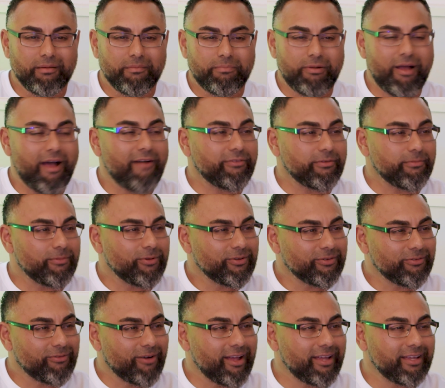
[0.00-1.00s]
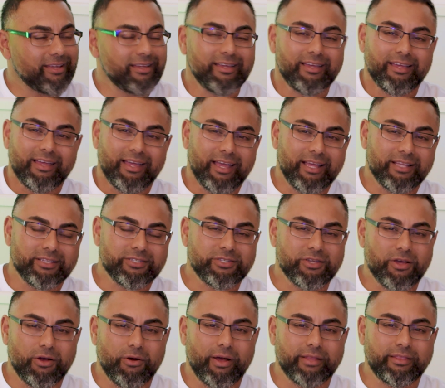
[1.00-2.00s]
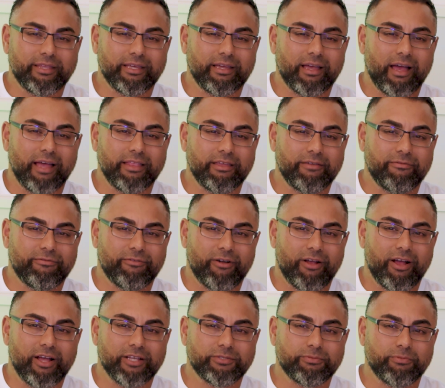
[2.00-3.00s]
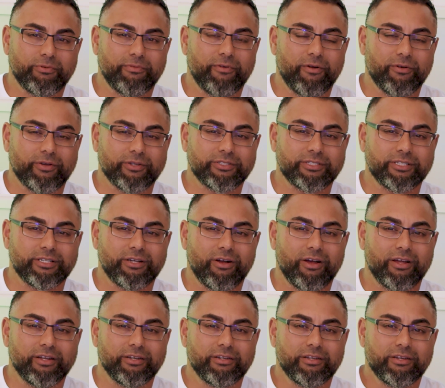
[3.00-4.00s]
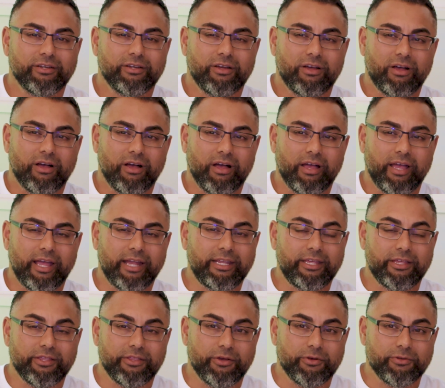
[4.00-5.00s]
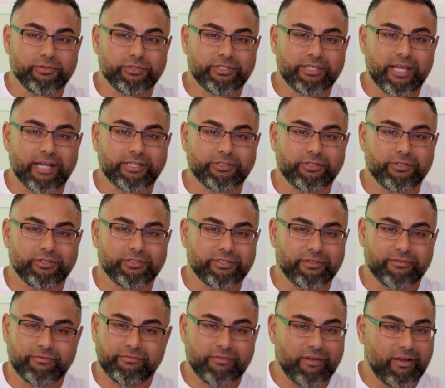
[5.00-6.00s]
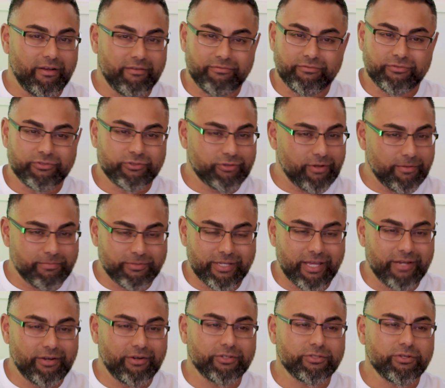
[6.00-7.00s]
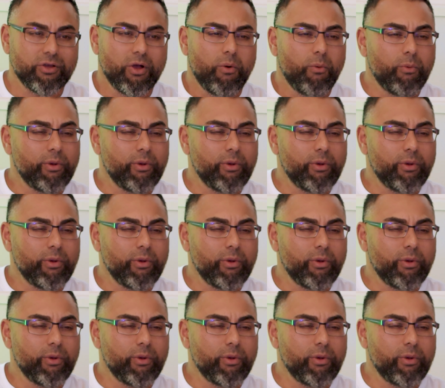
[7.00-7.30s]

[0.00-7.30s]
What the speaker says: profitable, right? And so I think for us, we're focusing on any of those sectors of strip centers.